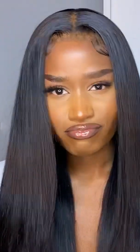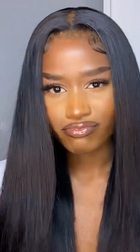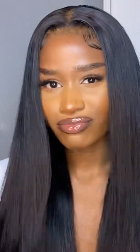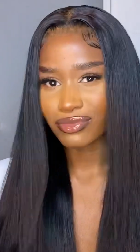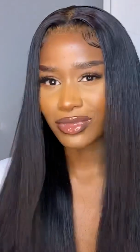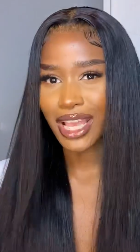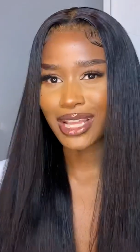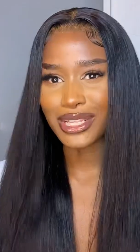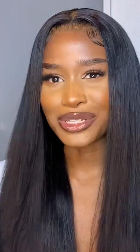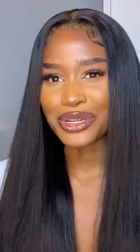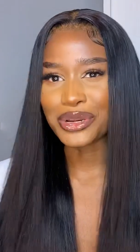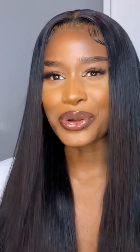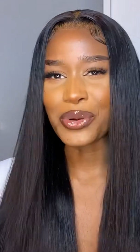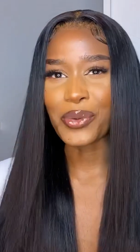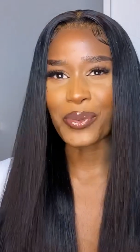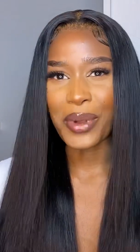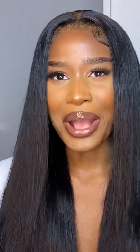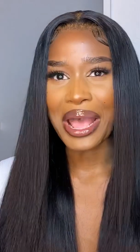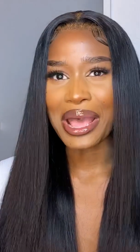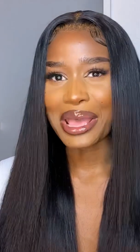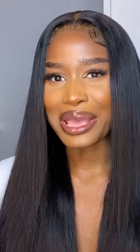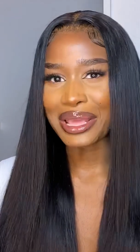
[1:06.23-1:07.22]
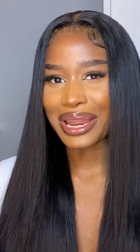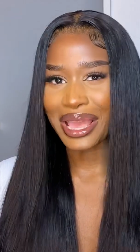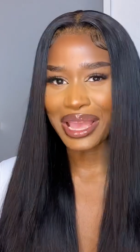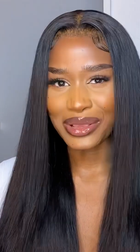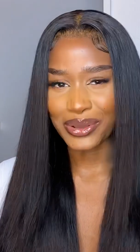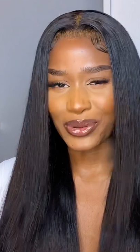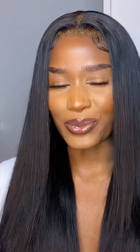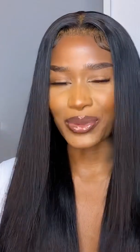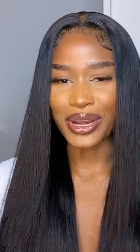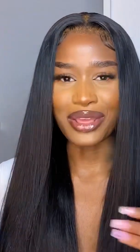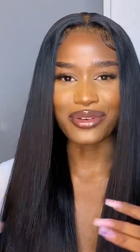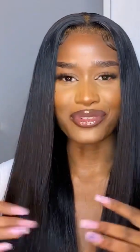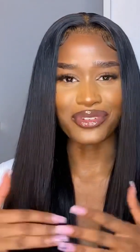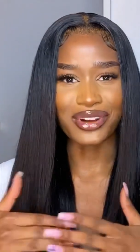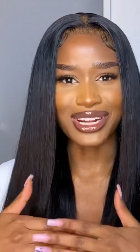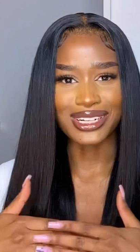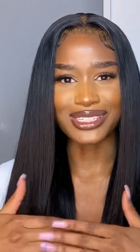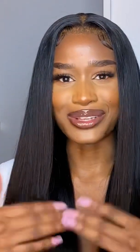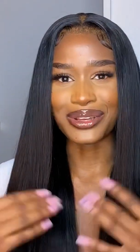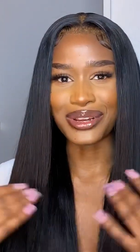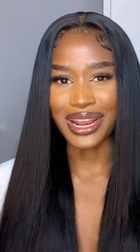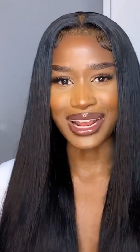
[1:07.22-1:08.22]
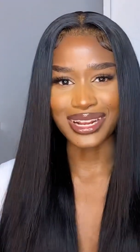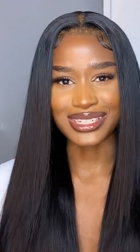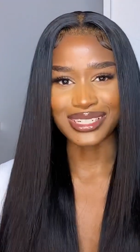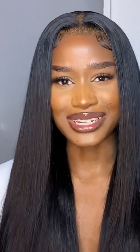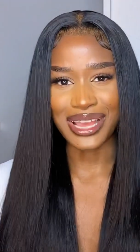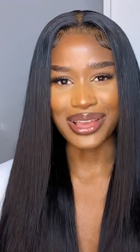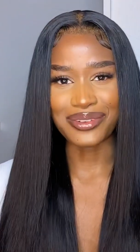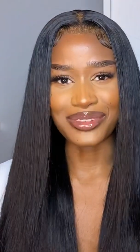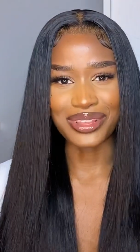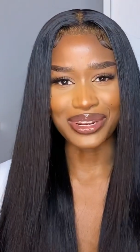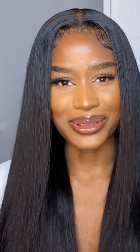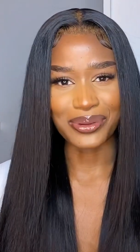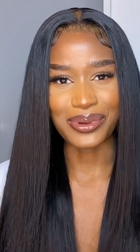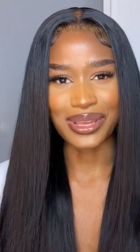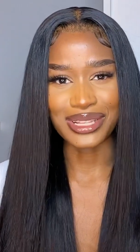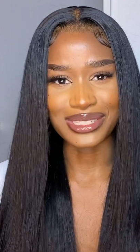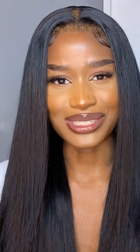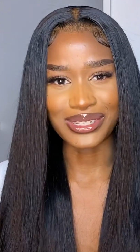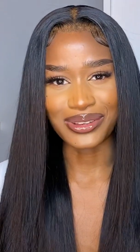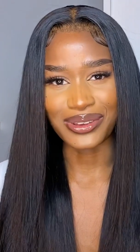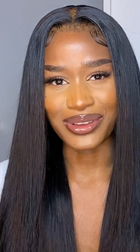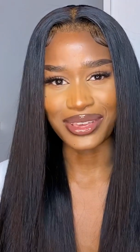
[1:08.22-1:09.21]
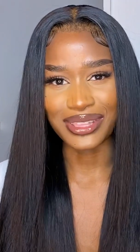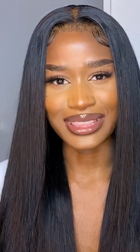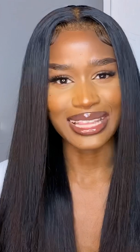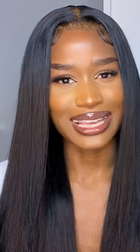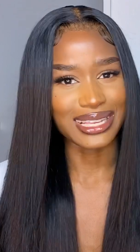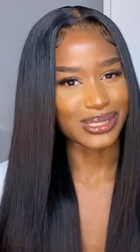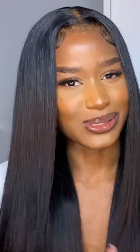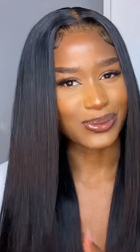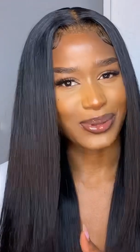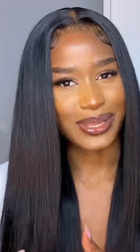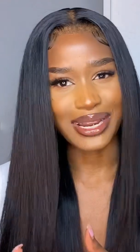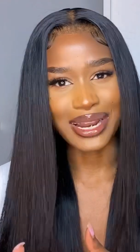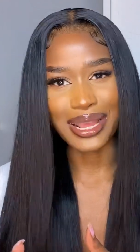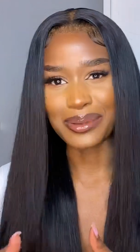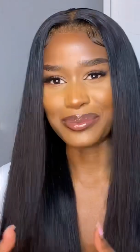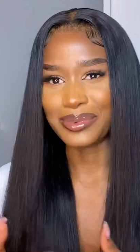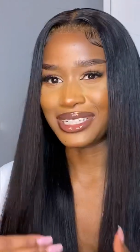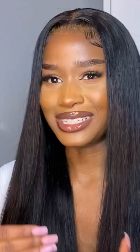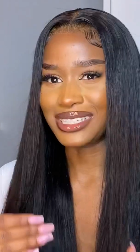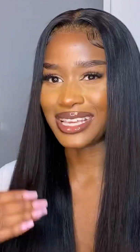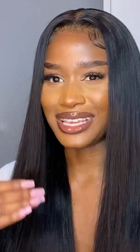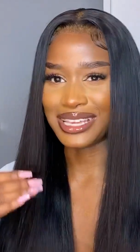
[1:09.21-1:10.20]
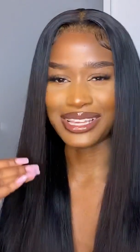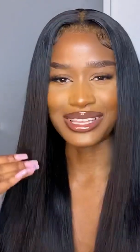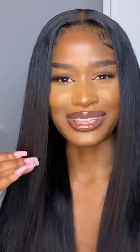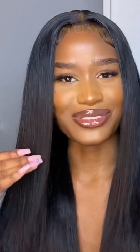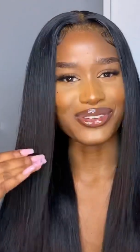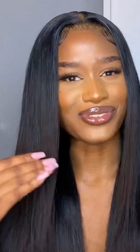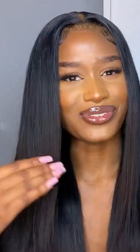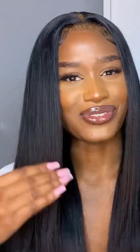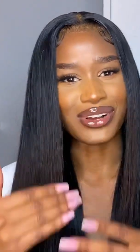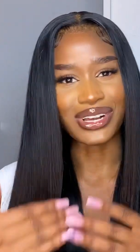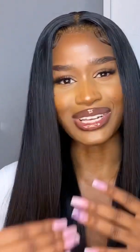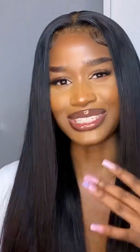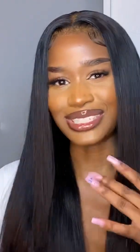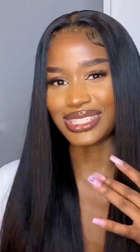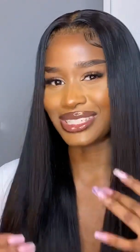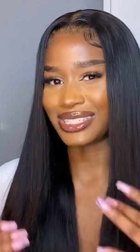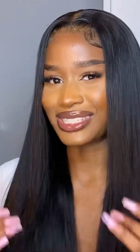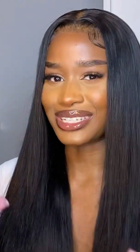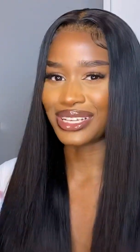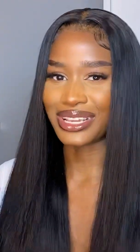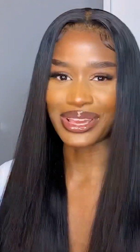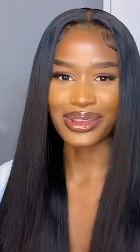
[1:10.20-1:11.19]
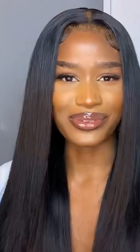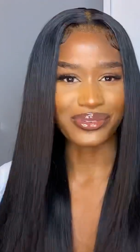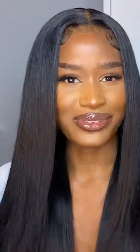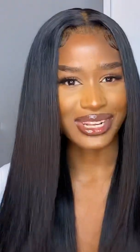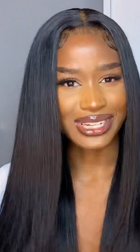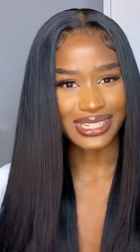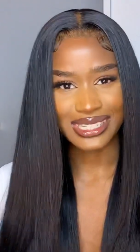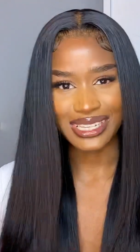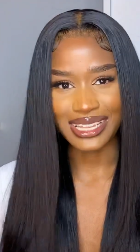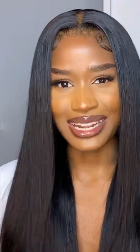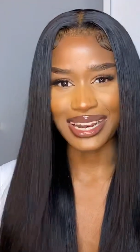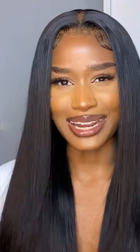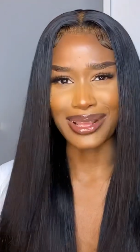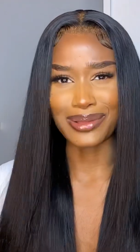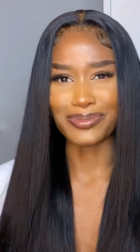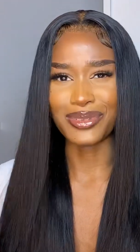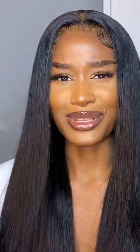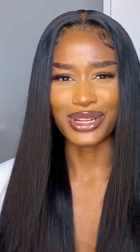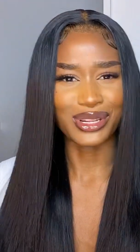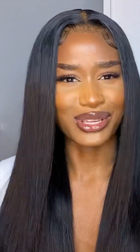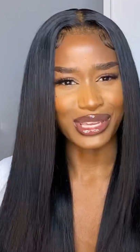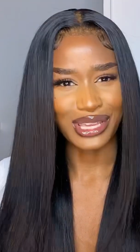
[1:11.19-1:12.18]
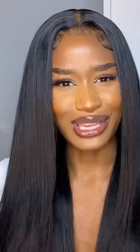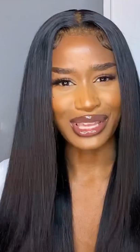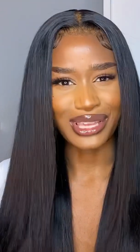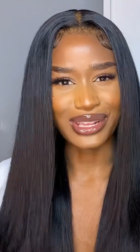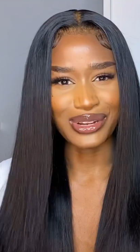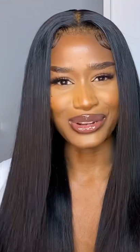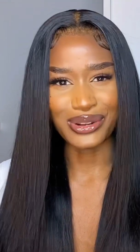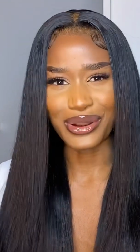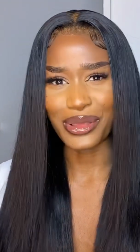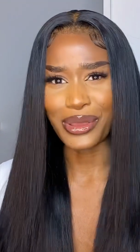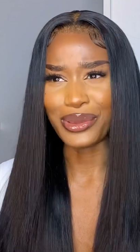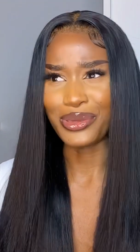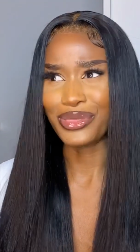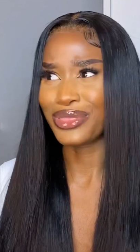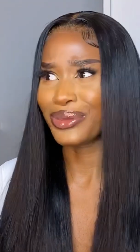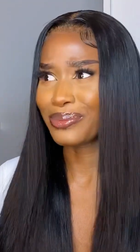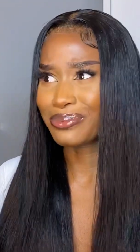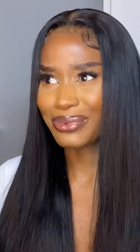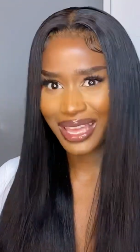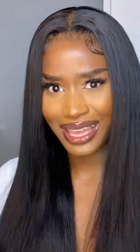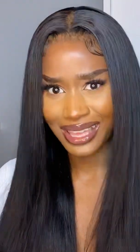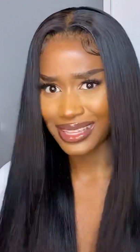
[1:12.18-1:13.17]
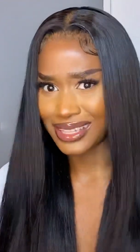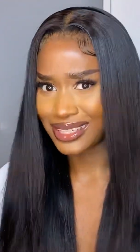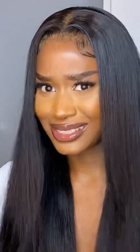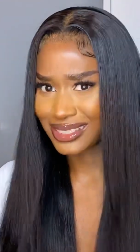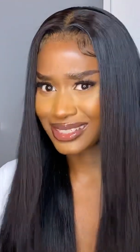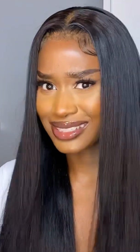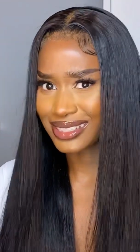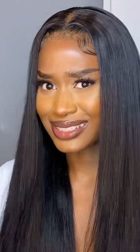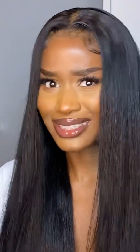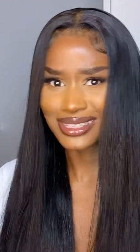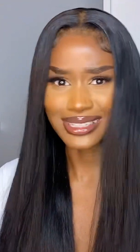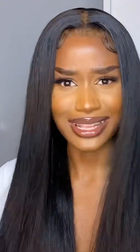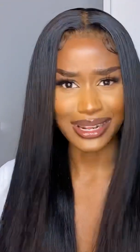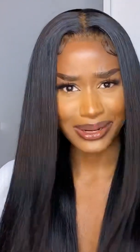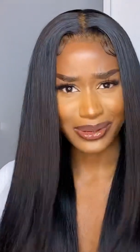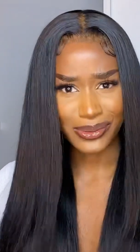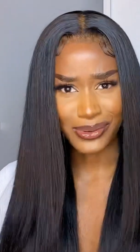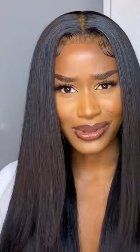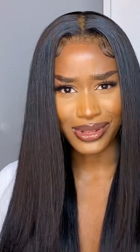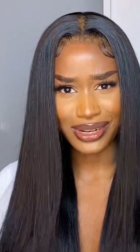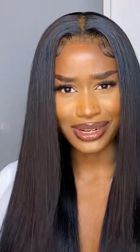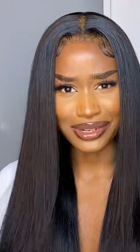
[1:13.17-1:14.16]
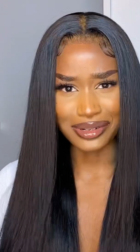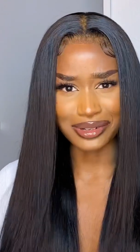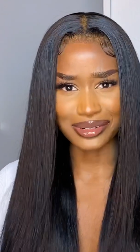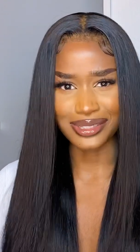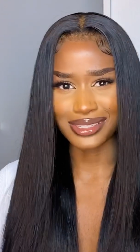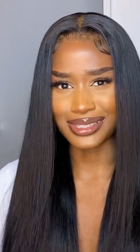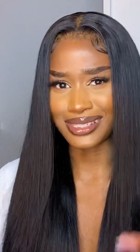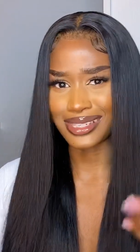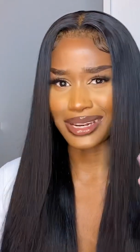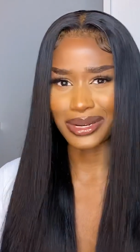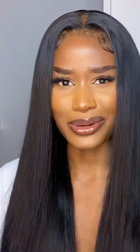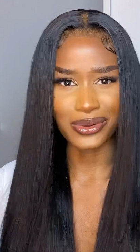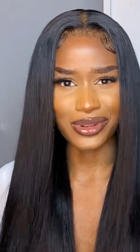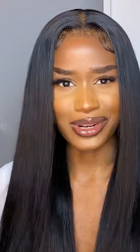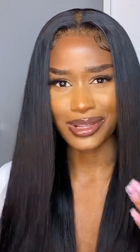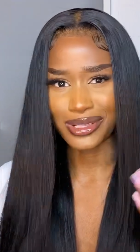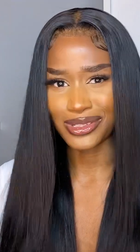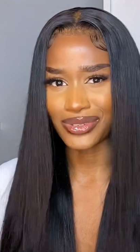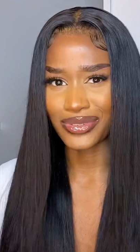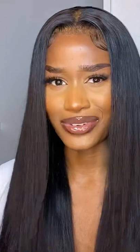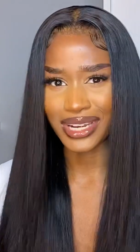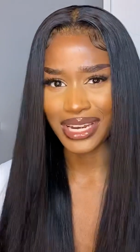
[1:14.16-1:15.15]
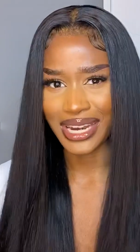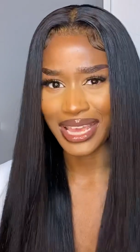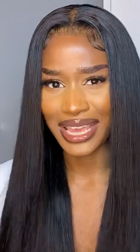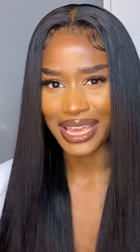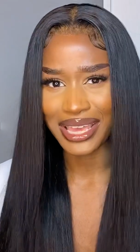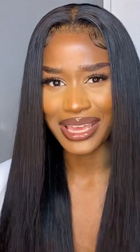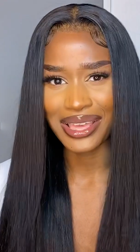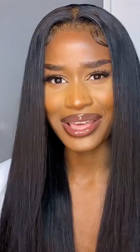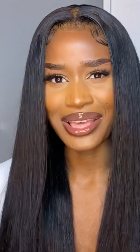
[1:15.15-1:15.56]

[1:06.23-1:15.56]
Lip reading: I don't know why, like, whenever I don't actually have anywhere to go, that's when I'd be taking the fastest to get ready, and I'd be looking, you know, the best. Does anyone else relate?